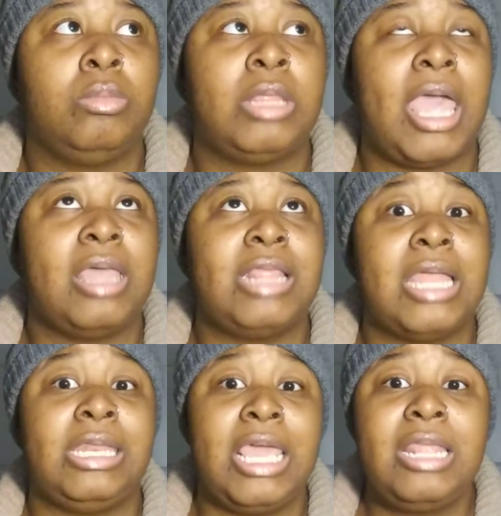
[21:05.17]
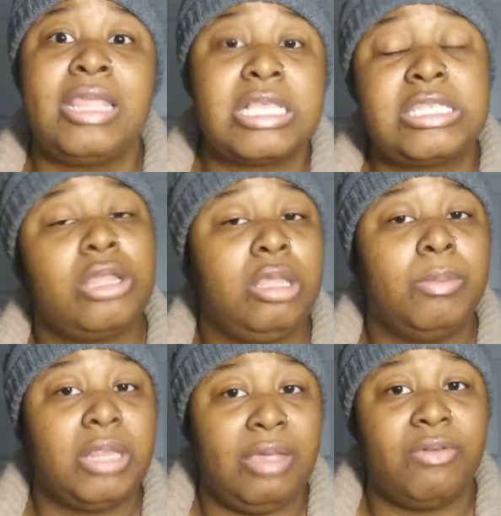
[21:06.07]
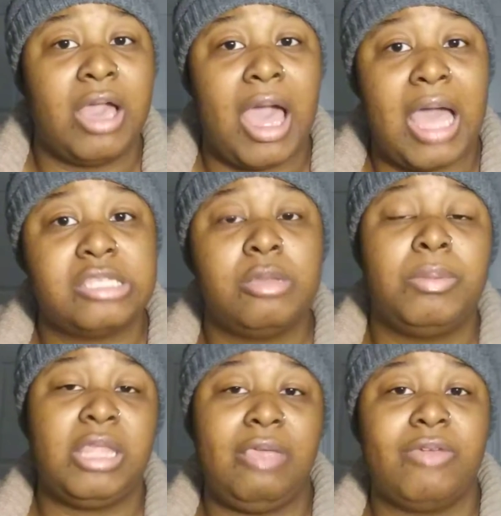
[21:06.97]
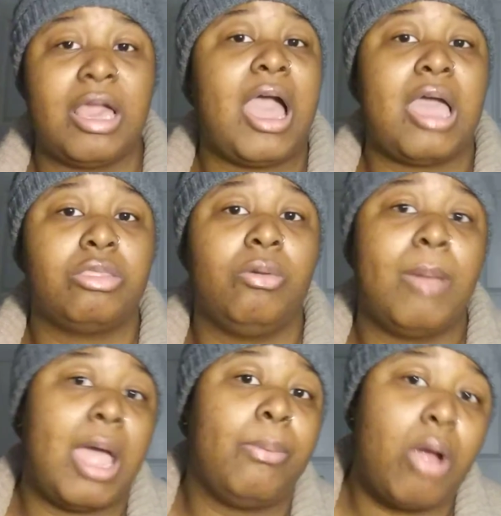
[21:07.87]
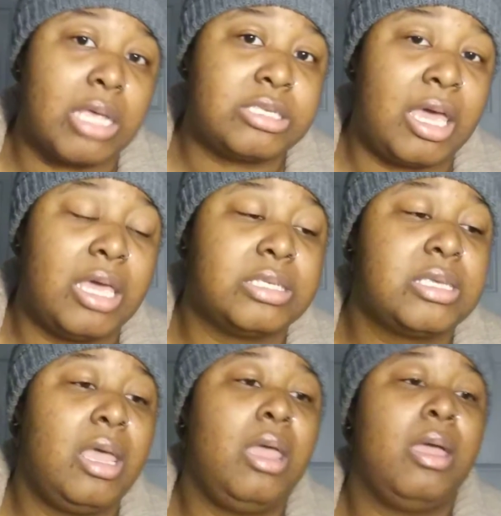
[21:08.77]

that didn't necessarily believe in God to believe in God through my process.